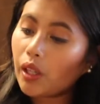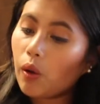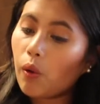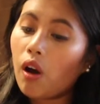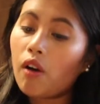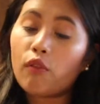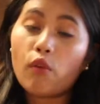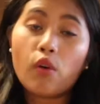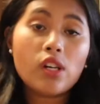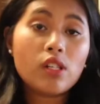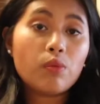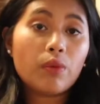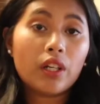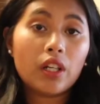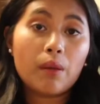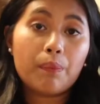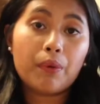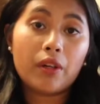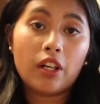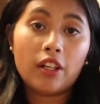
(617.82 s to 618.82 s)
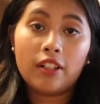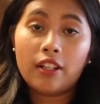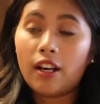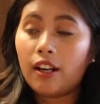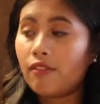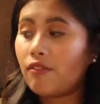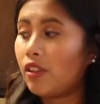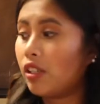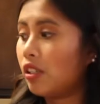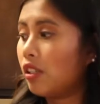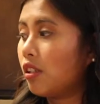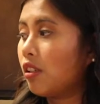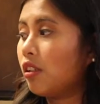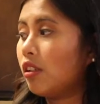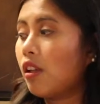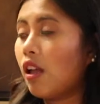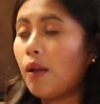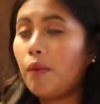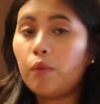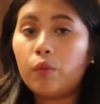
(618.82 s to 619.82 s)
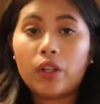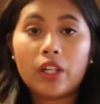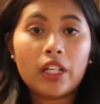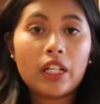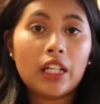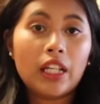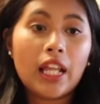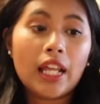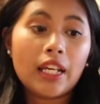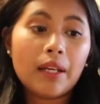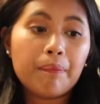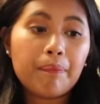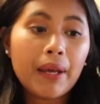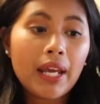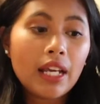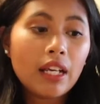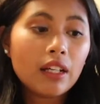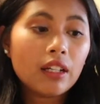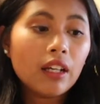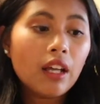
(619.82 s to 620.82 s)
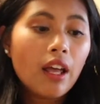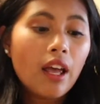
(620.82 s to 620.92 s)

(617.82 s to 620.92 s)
Of course, we're gonna put it in the oven. We're gonna let it bake,